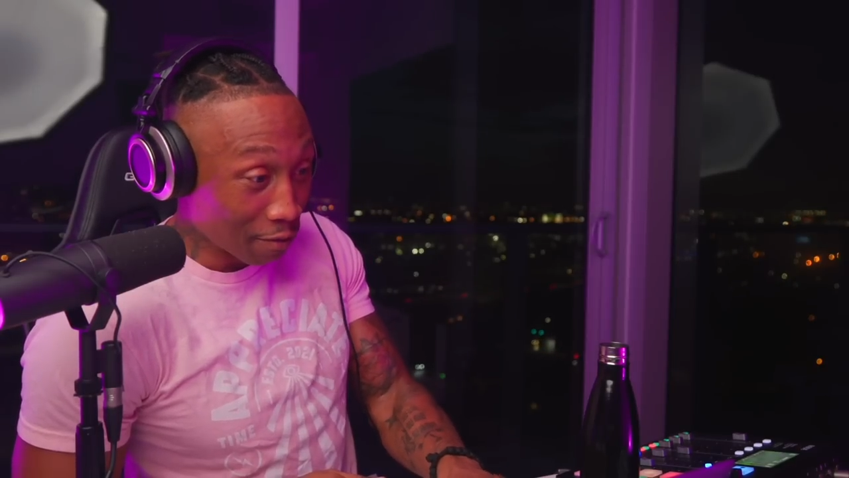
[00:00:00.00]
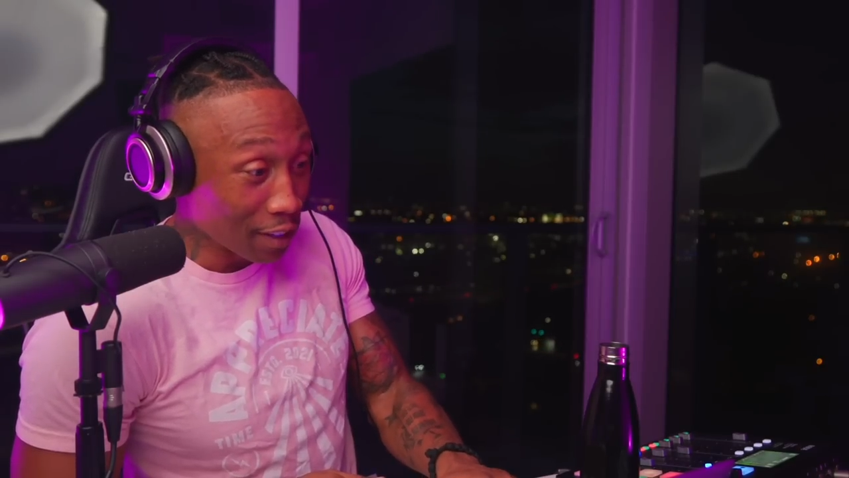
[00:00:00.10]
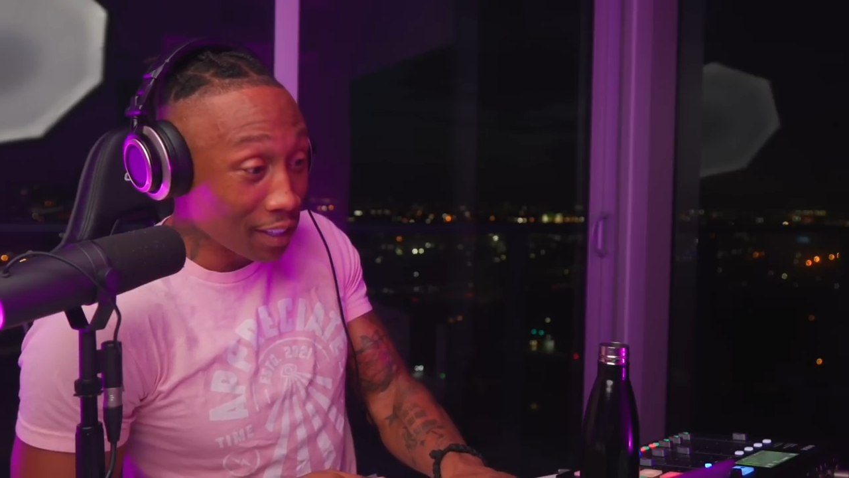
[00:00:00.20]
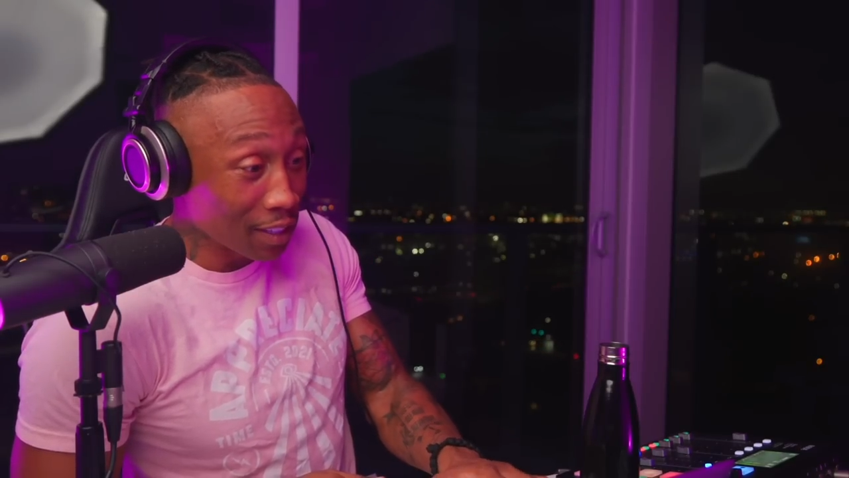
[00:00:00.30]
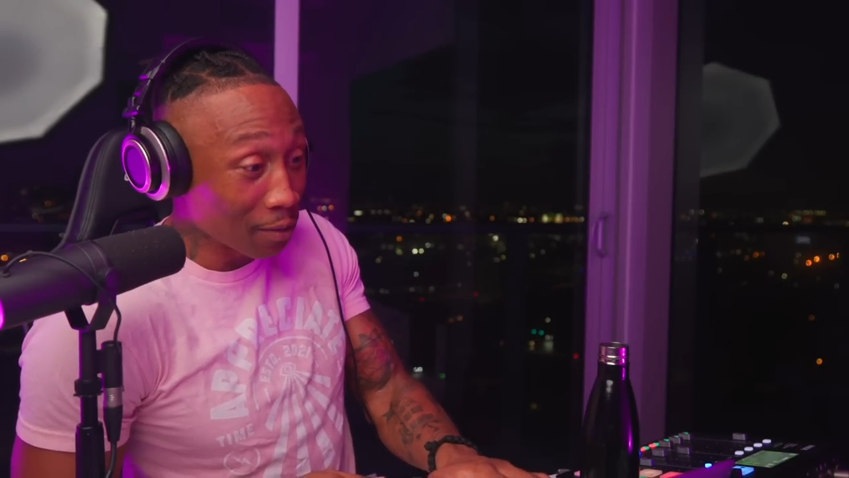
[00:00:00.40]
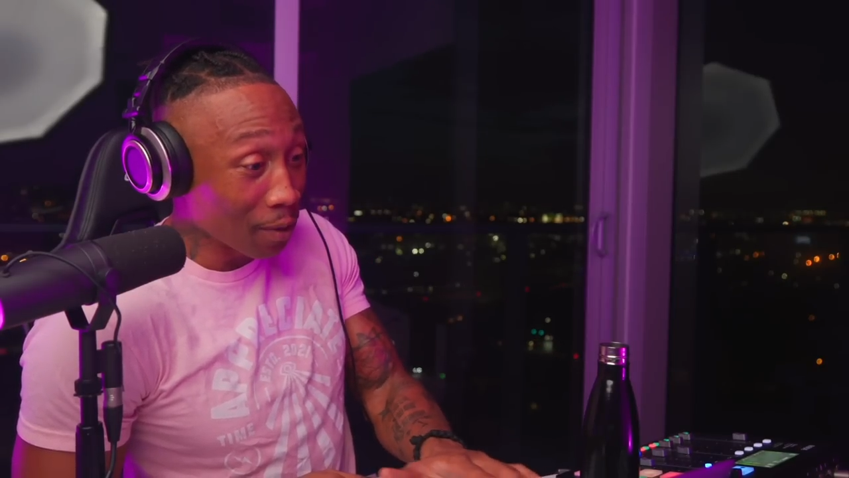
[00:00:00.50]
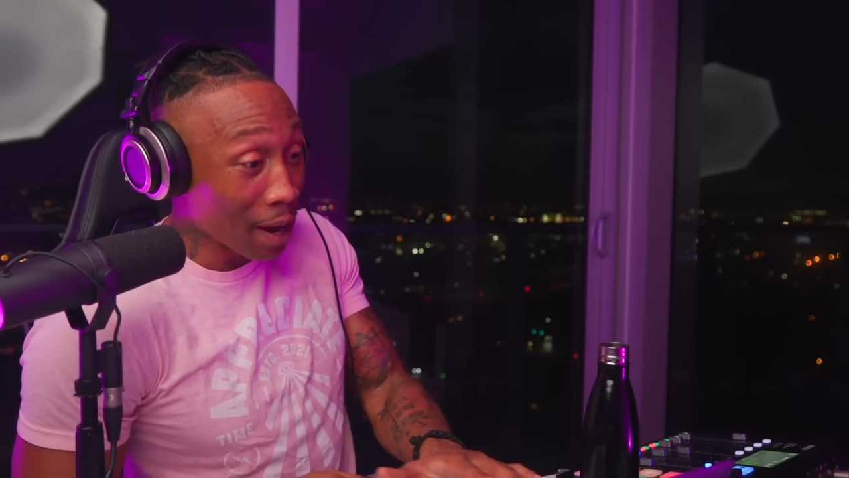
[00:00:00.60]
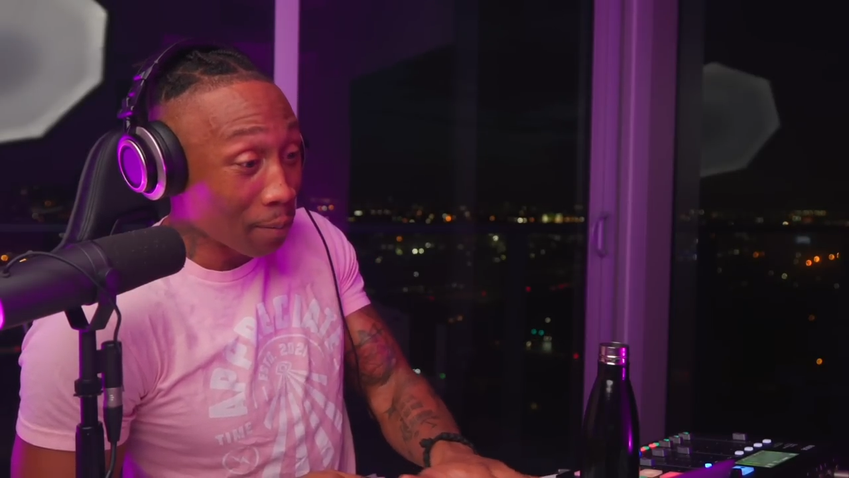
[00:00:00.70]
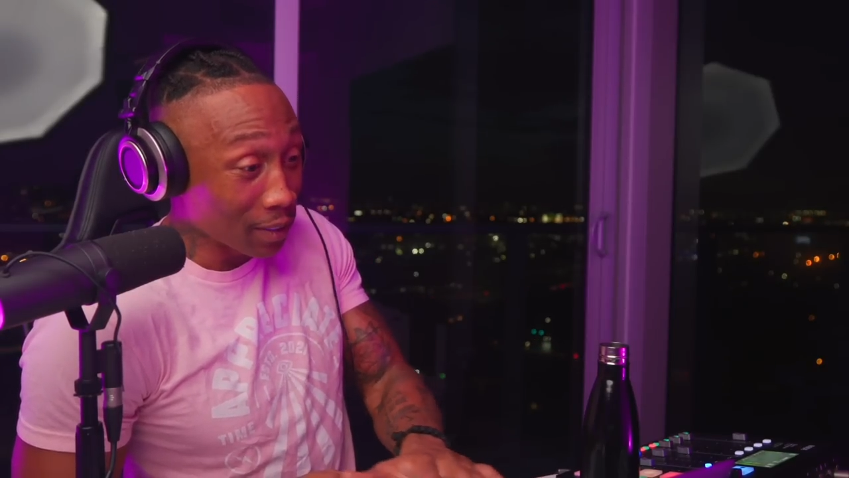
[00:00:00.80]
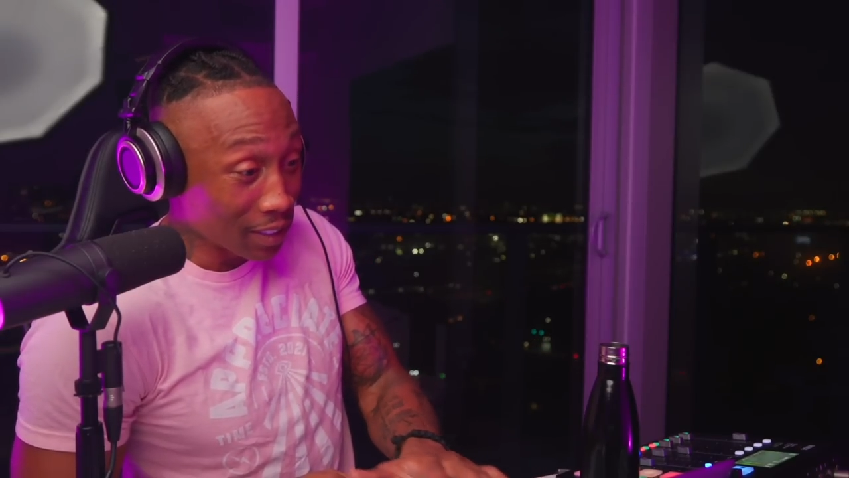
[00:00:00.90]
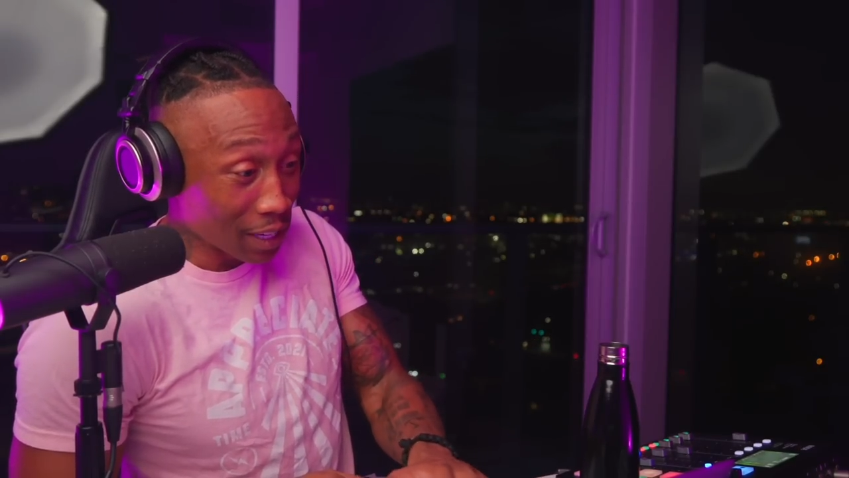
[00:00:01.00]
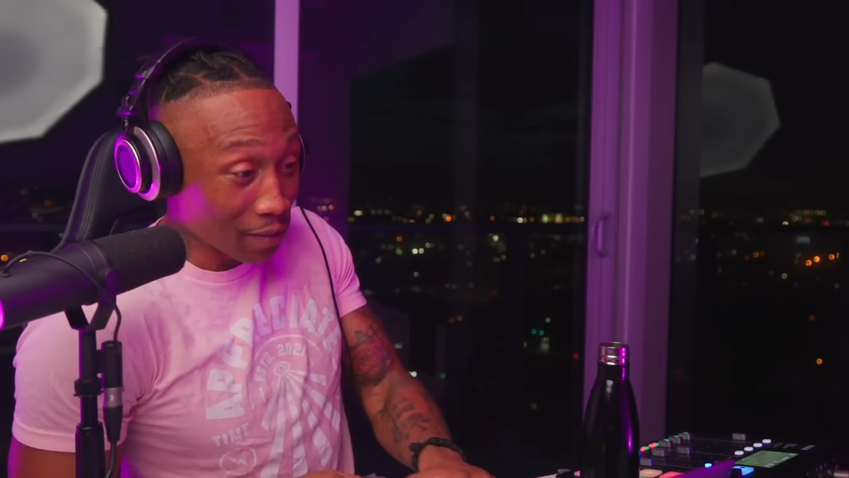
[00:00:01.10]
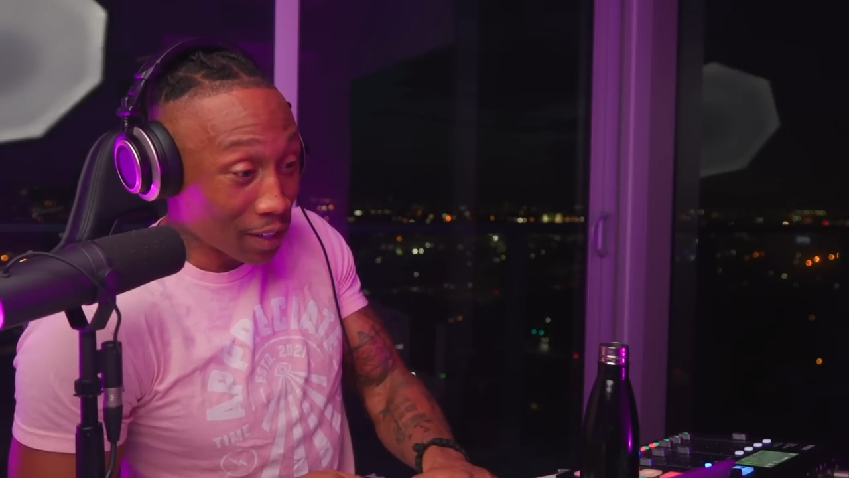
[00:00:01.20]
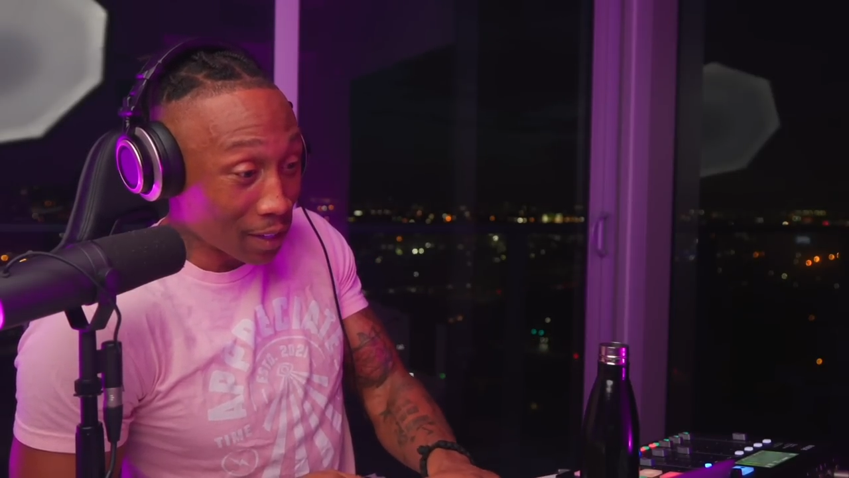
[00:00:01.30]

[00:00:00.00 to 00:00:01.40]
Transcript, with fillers: Fendi Da Rappa is giving